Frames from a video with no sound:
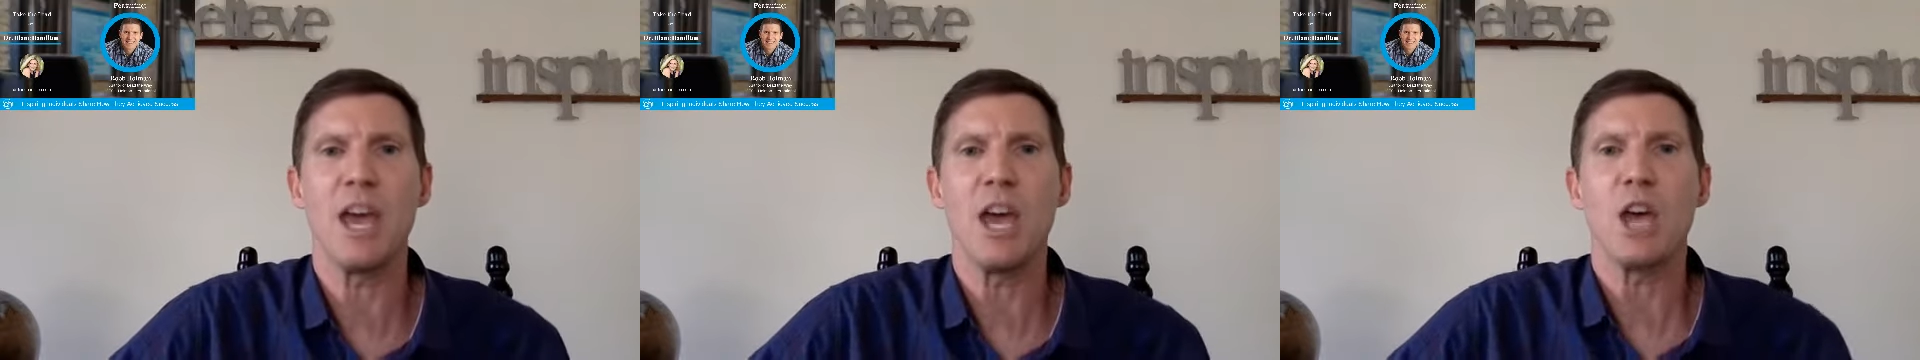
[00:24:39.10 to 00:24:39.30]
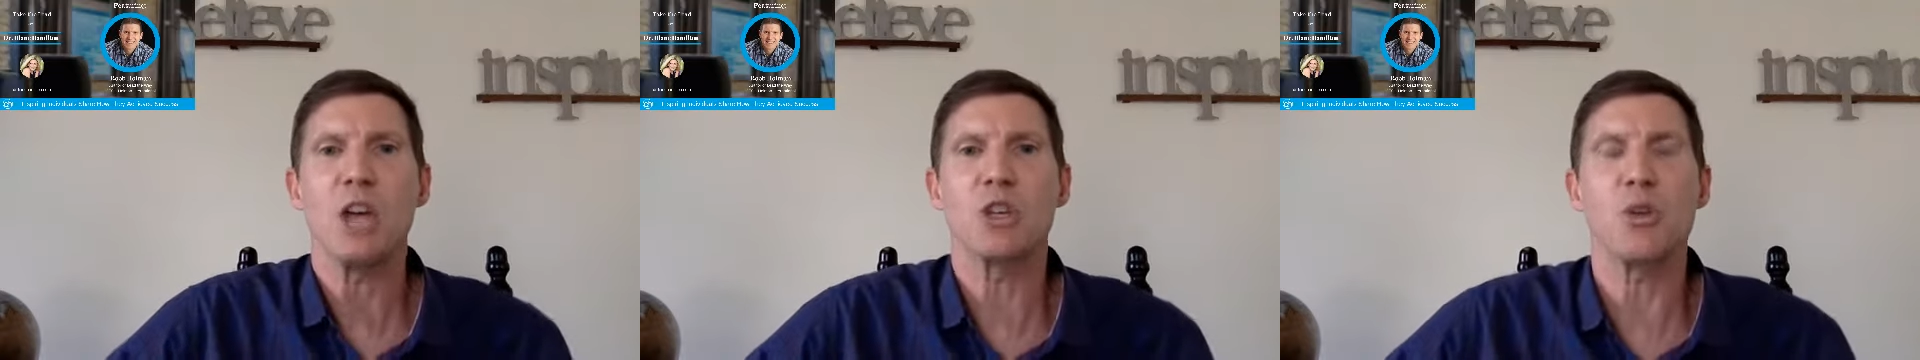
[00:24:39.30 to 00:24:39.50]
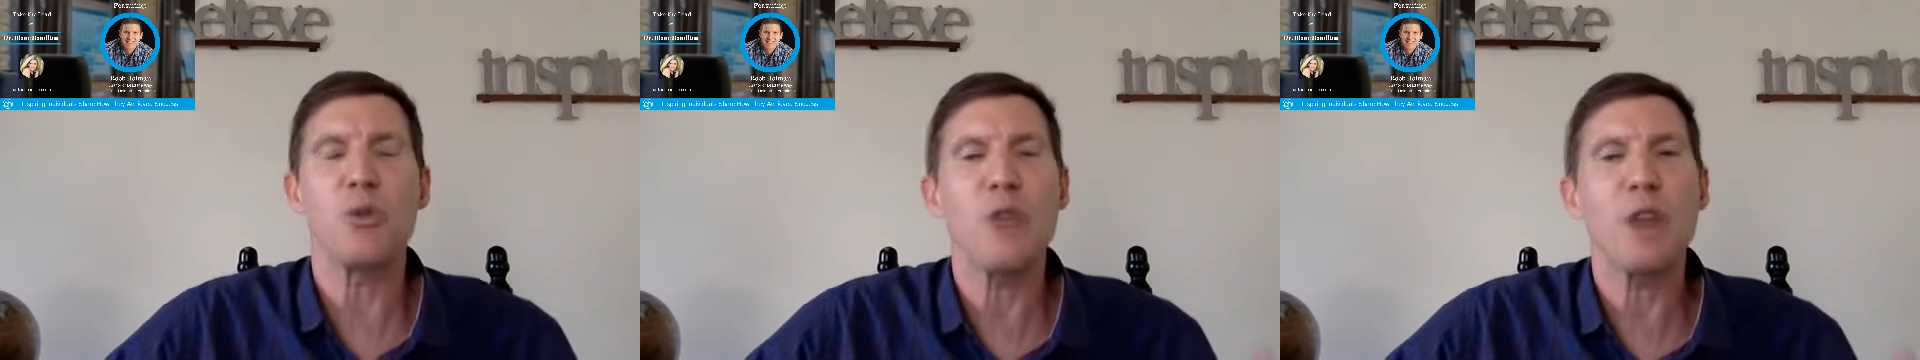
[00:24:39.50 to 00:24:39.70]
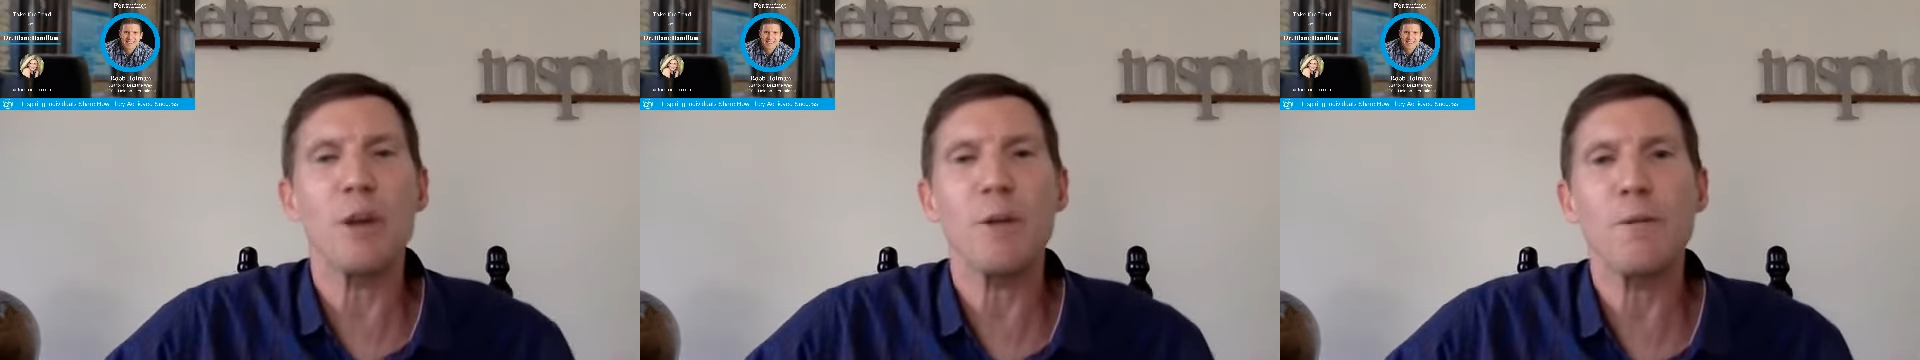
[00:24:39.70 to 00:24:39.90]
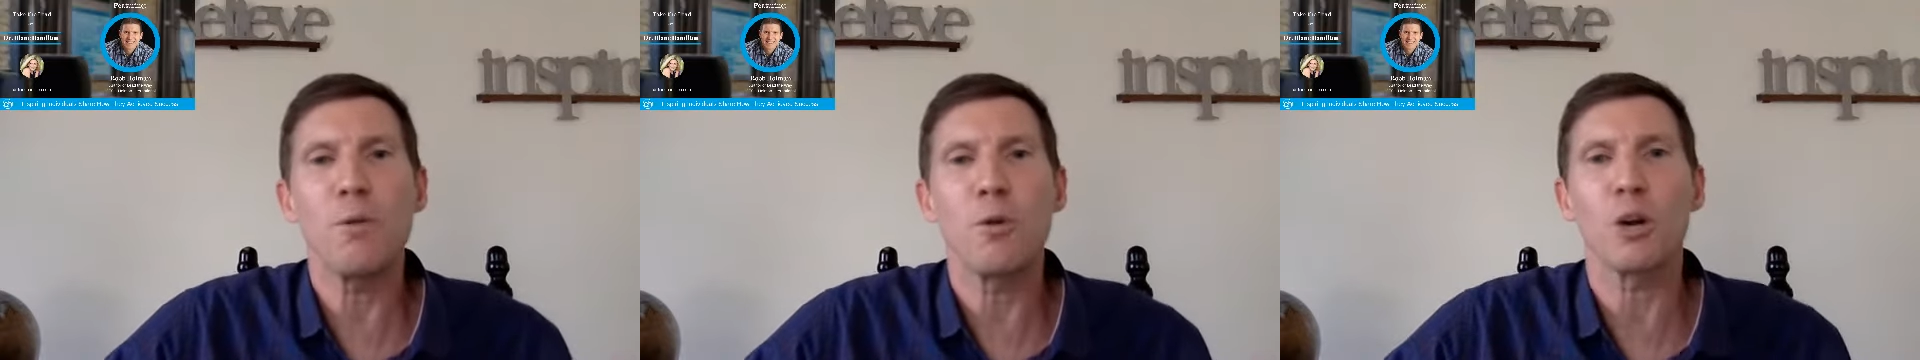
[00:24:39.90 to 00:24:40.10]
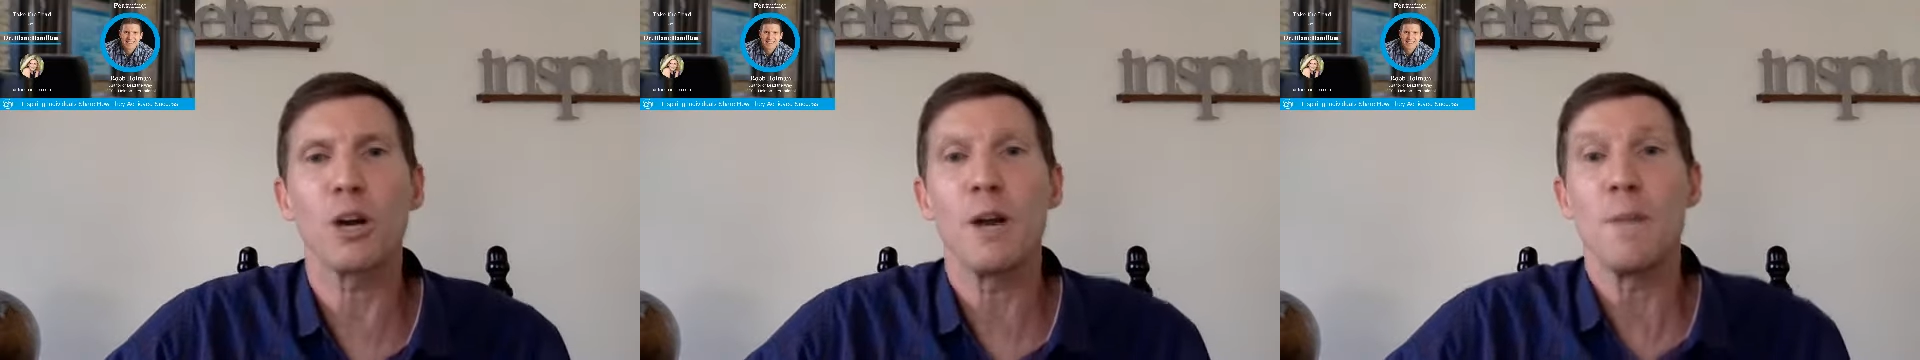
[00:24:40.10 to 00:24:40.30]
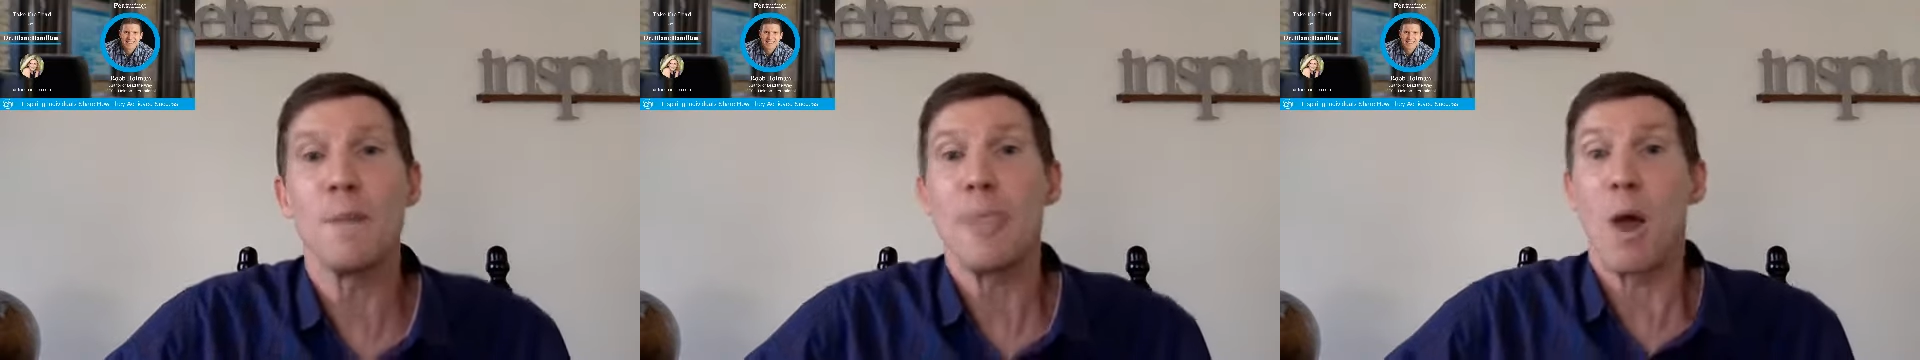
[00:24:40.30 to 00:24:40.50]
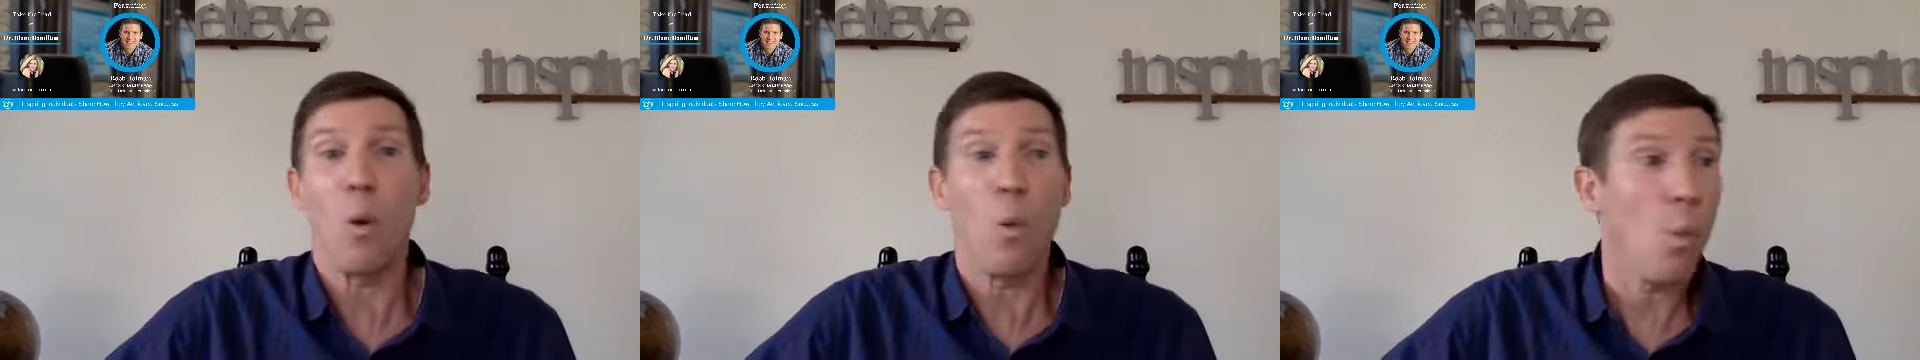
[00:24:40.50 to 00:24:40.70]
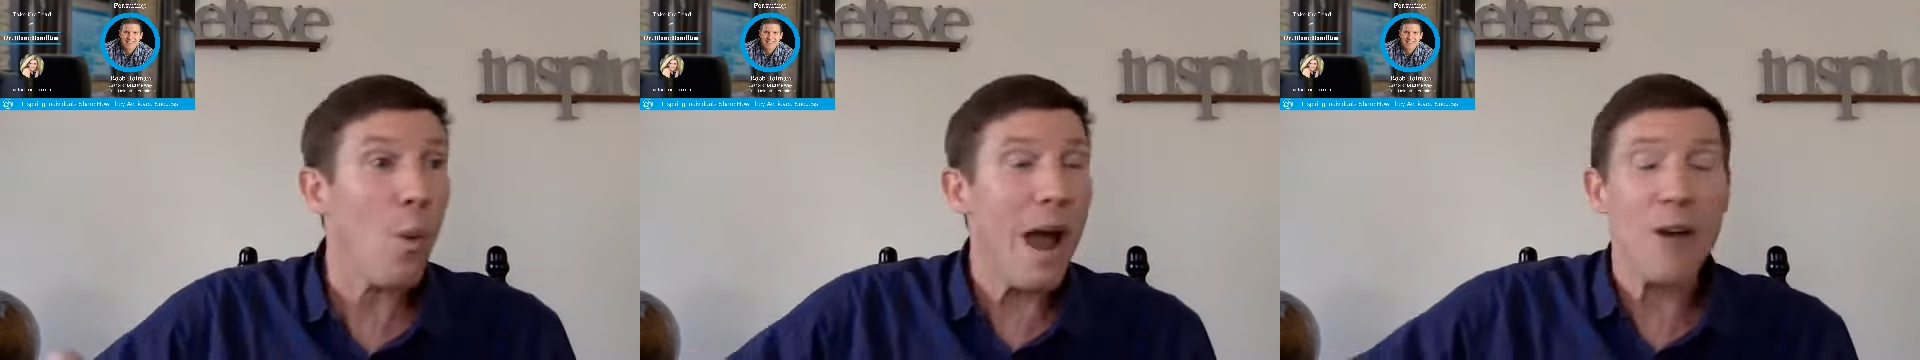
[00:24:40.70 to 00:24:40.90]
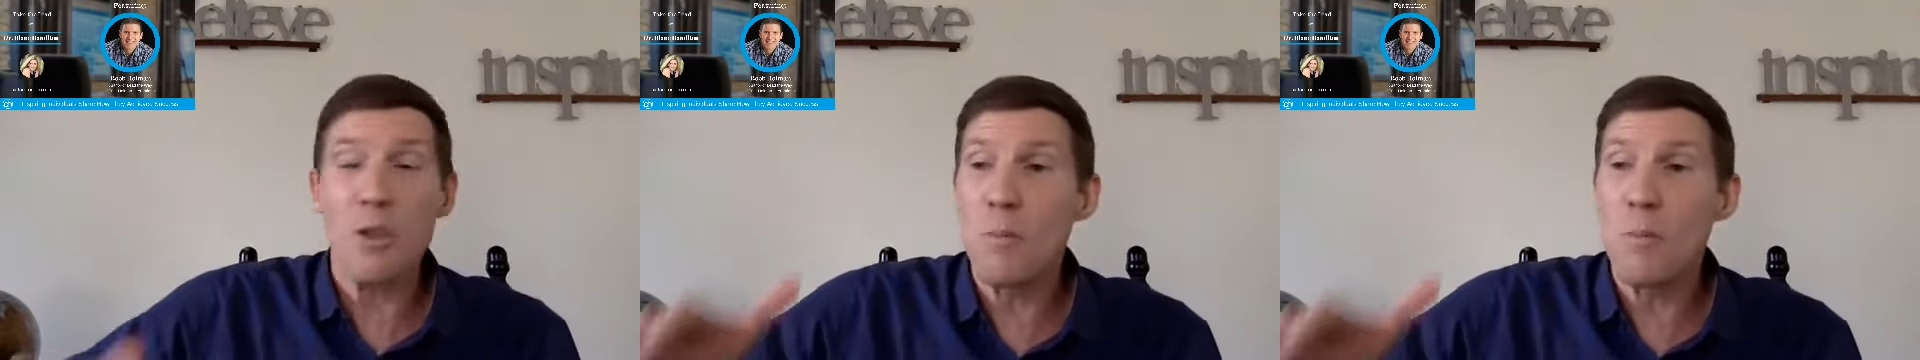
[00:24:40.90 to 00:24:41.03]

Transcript: So therefore, wow,